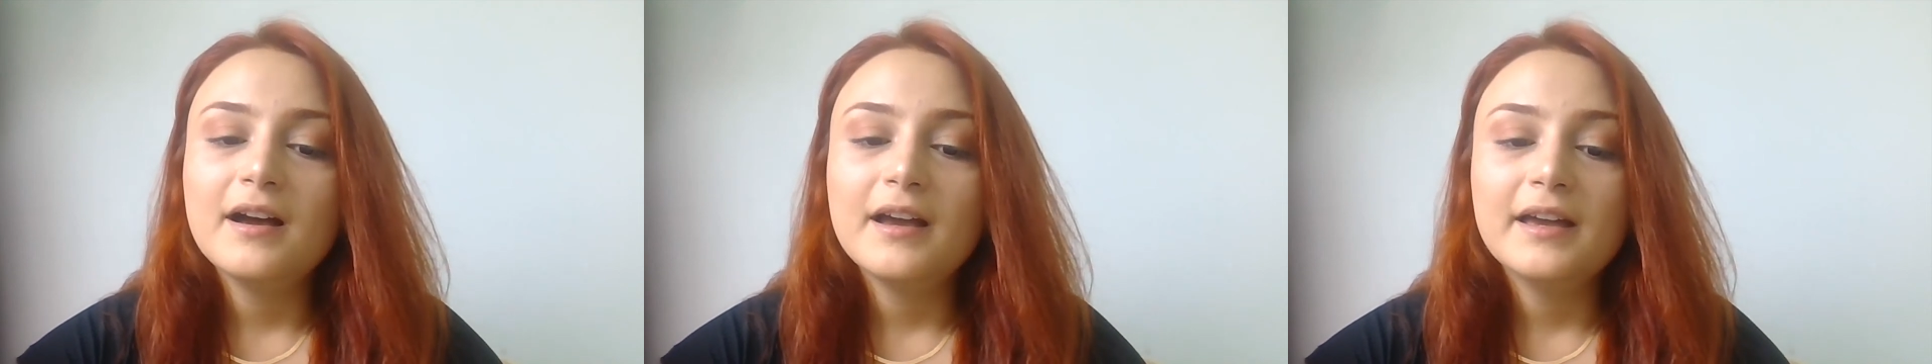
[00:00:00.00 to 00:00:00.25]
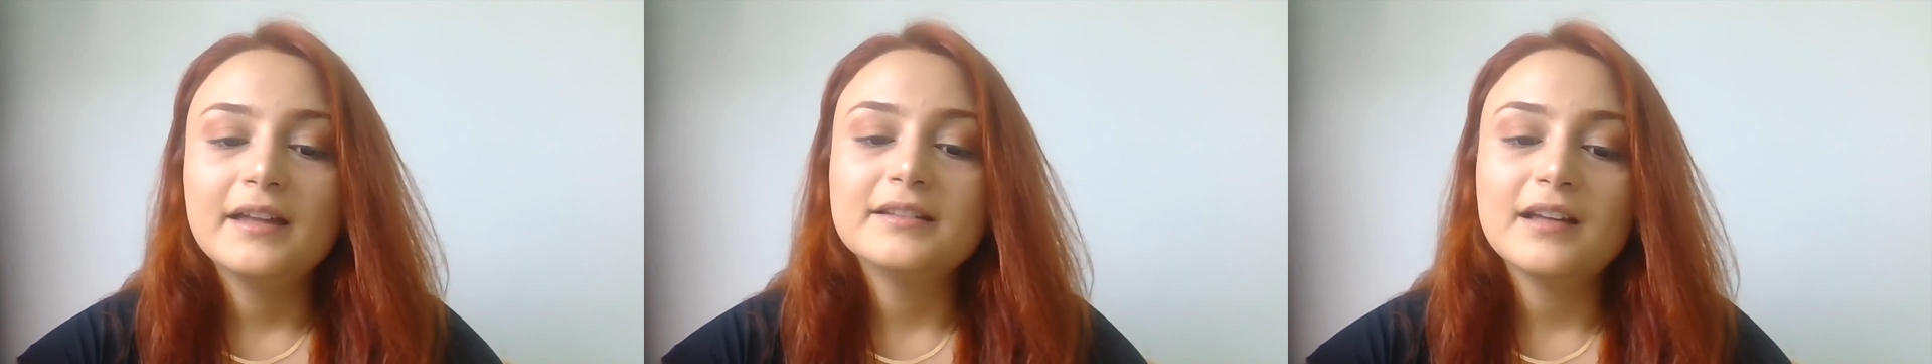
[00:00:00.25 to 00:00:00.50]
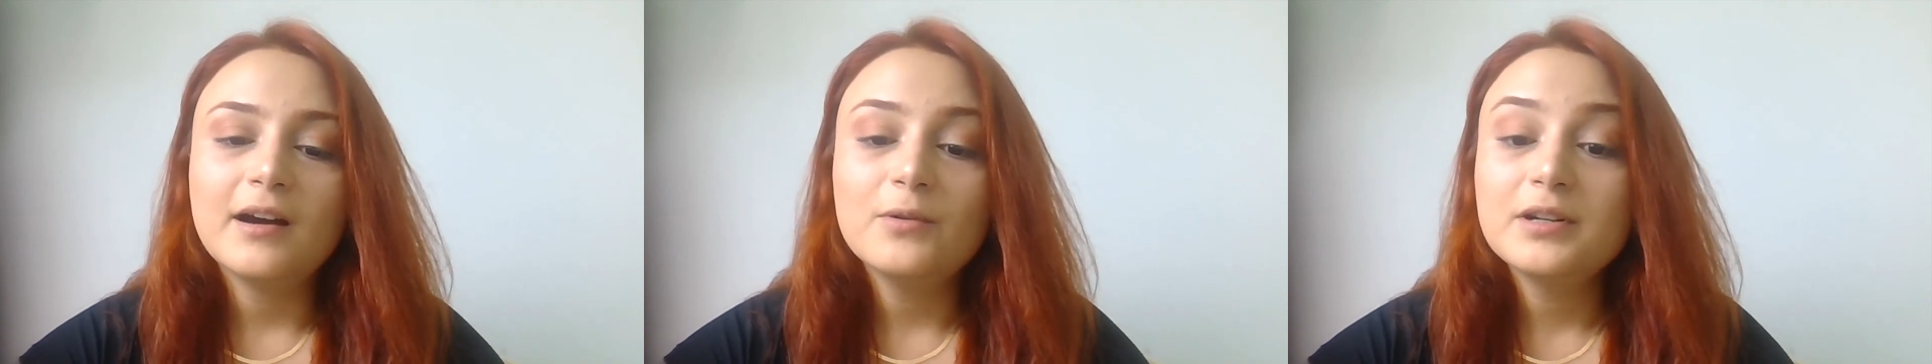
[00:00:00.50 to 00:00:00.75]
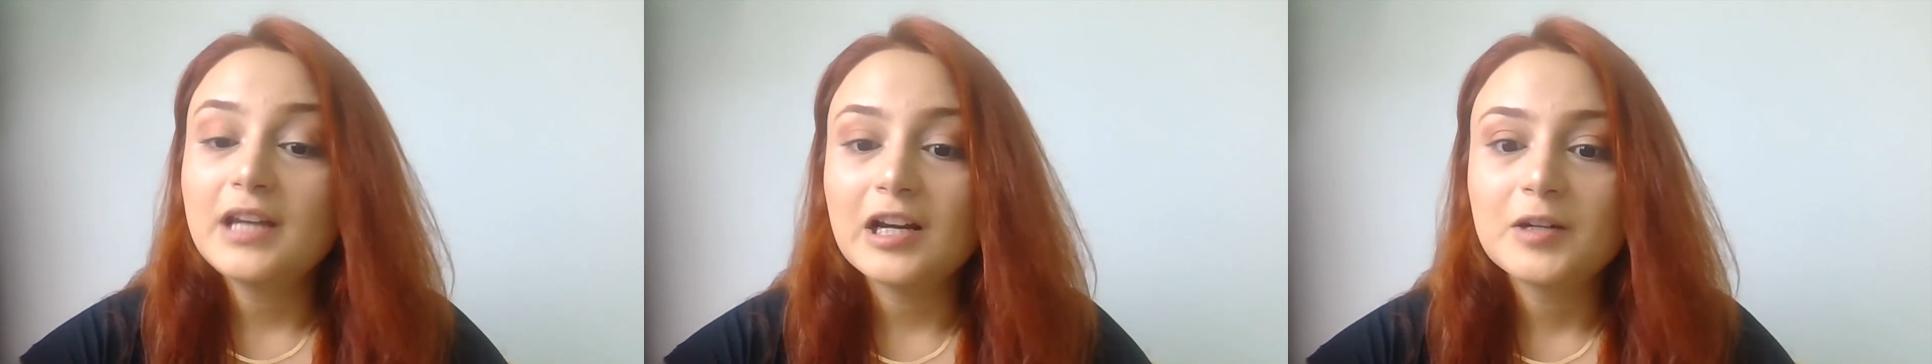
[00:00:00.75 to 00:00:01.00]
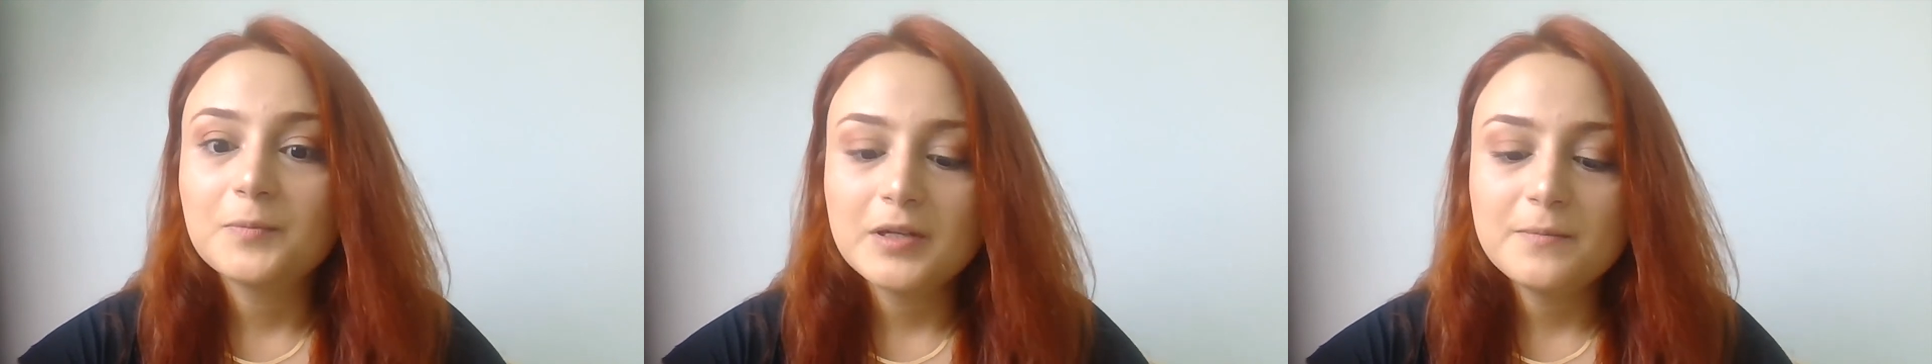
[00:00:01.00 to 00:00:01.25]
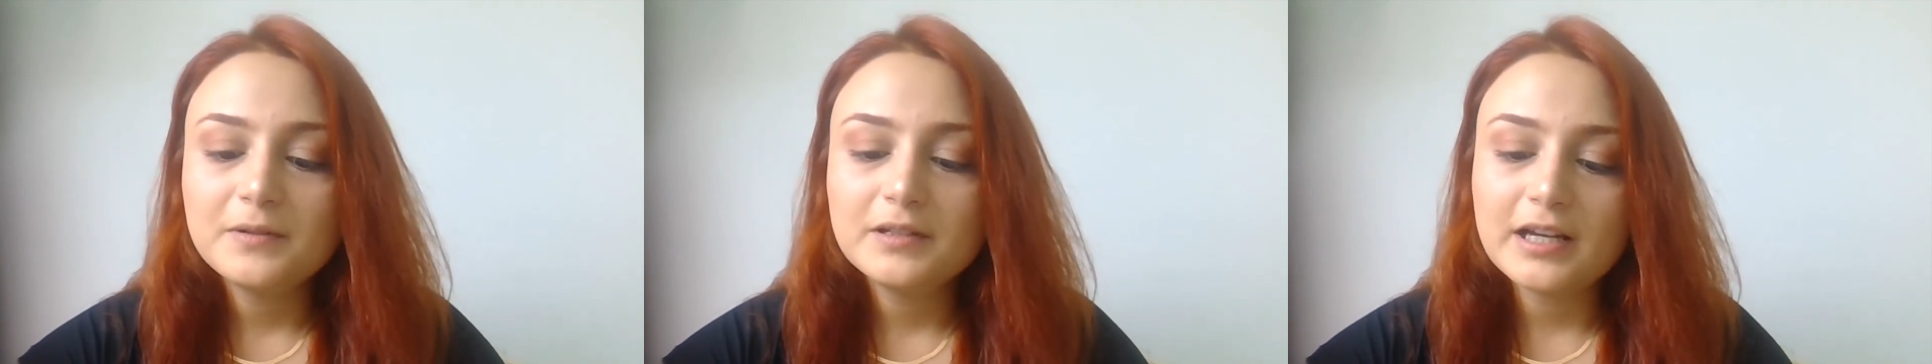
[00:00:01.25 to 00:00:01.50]
and our
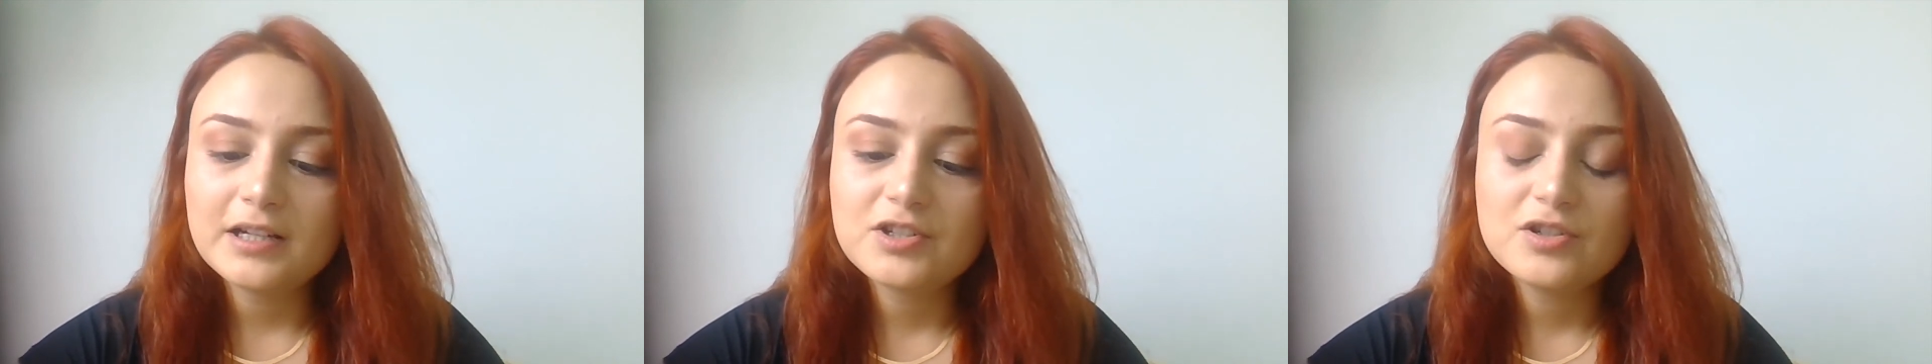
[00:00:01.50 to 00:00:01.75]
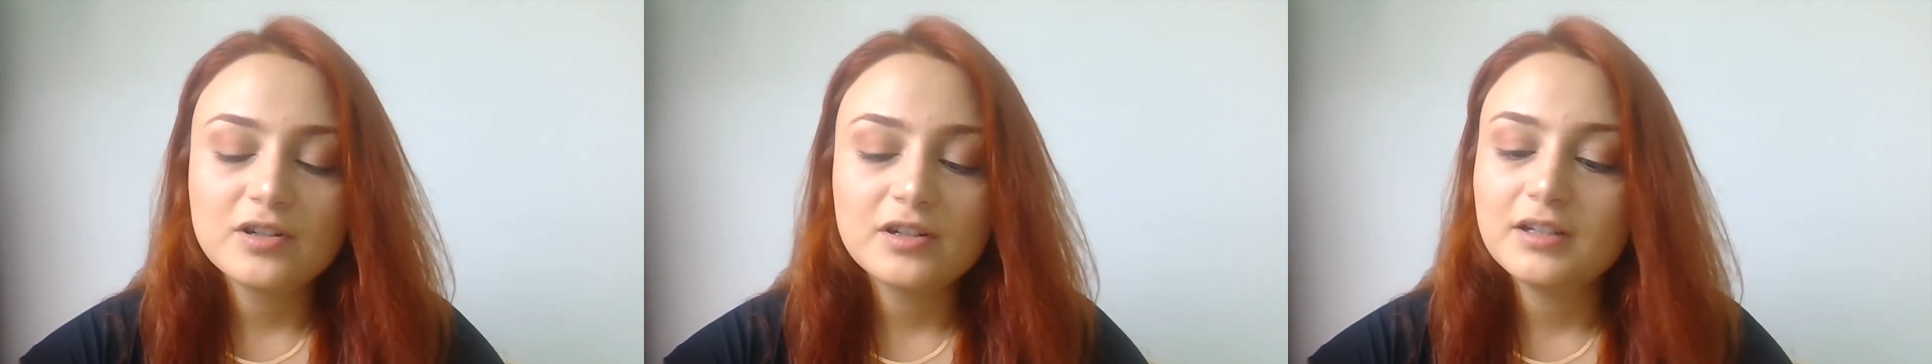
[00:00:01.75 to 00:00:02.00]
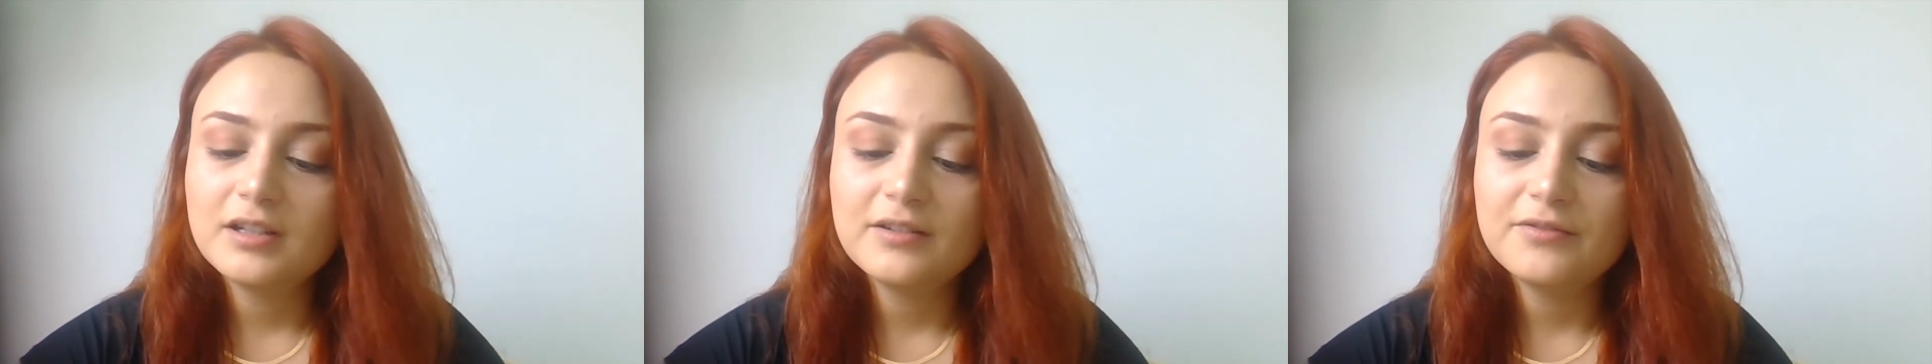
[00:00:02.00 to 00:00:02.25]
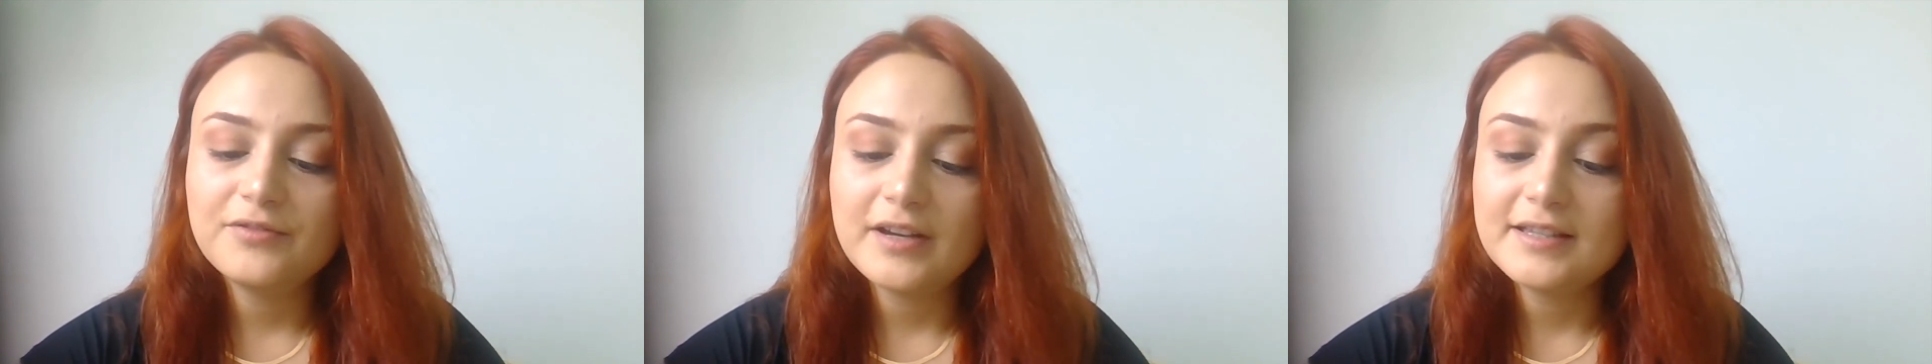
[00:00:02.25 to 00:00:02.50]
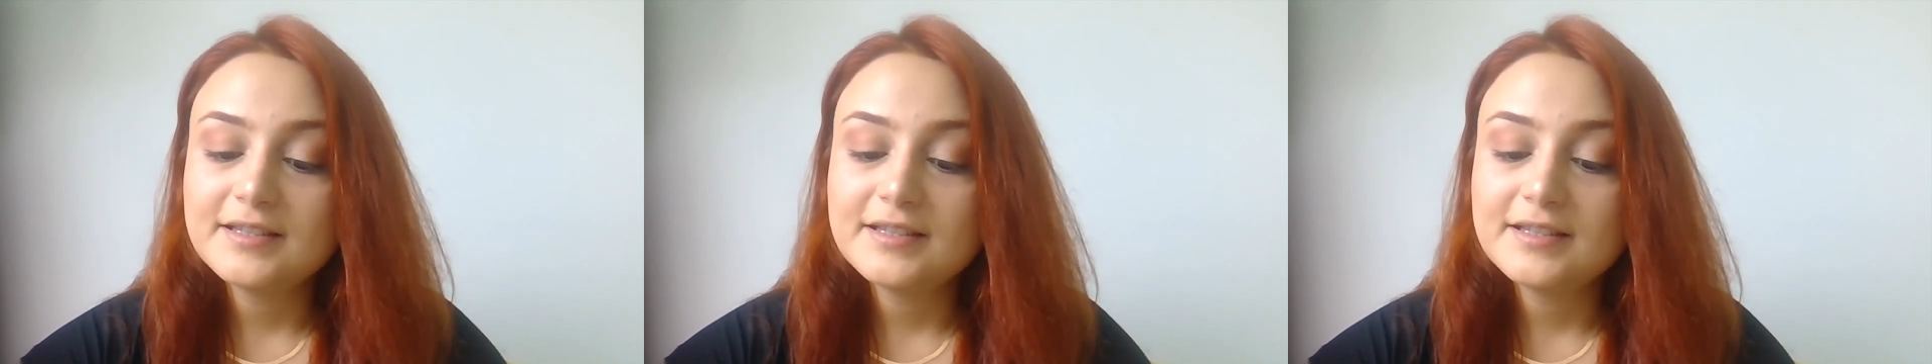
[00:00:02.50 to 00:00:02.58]
young people actually